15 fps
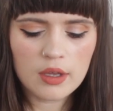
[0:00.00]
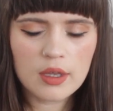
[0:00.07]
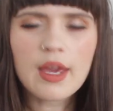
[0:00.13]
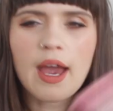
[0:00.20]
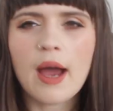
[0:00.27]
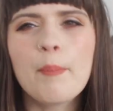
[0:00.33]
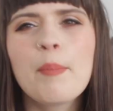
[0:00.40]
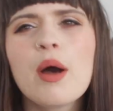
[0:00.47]

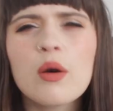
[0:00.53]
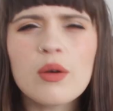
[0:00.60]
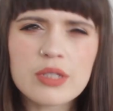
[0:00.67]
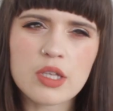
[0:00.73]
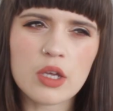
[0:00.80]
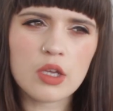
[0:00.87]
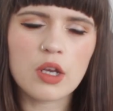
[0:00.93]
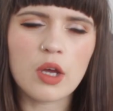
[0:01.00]
yeah, but
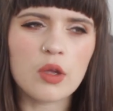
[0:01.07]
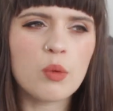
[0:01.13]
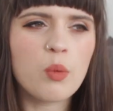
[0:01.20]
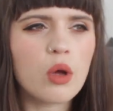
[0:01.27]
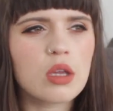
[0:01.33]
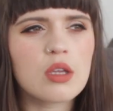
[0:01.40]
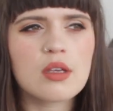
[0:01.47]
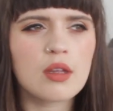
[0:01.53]
also, you know, you
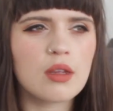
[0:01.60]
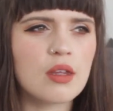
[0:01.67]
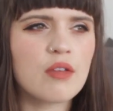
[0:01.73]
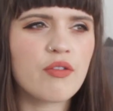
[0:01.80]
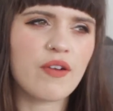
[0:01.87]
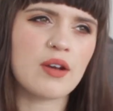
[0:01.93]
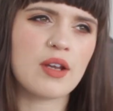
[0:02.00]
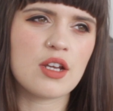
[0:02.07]
want
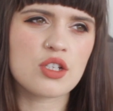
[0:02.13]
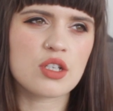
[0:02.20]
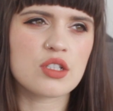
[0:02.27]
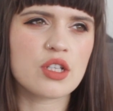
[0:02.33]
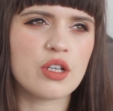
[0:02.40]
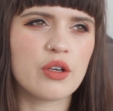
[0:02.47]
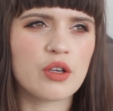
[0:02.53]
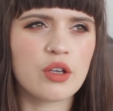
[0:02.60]
your foundation
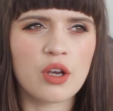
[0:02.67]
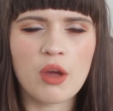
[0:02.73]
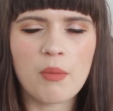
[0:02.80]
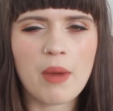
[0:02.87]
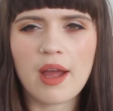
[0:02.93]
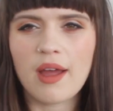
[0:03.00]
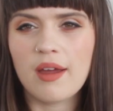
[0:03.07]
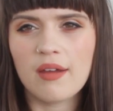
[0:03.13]
to look good no
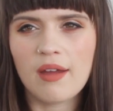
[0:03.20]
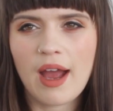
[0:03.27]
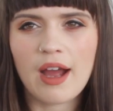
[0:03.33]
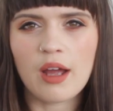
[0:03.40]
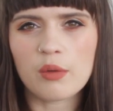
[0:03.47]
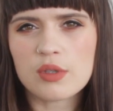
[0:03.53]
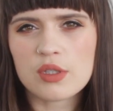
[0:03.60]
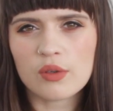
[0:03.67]
matter
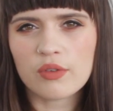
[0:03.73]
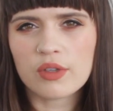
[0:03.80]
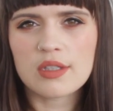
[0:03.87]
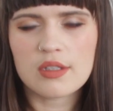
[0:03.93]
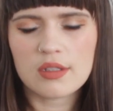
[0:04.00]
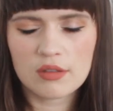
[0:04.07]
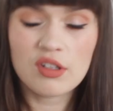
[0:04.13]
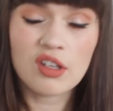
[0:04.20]
how sort
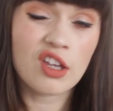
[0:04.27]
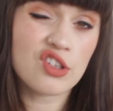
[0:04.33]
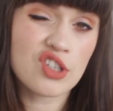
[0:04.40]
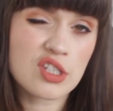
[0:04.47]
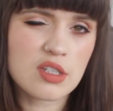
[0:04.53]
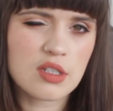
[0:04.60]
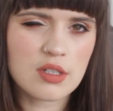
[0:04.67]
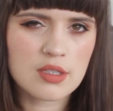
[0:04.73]
of
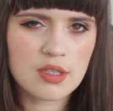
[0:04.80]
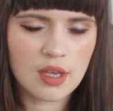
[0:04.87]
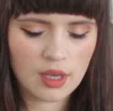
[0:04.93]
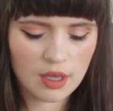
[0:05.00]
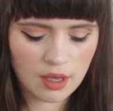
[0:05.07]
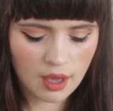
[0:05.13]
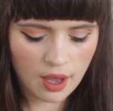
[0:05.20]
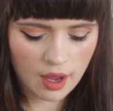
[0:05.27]
congested your
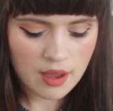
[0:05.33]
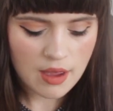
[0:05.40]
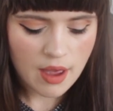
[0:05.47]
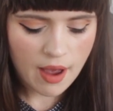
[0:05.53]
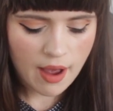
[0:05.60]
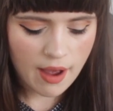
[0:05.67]
skin can get.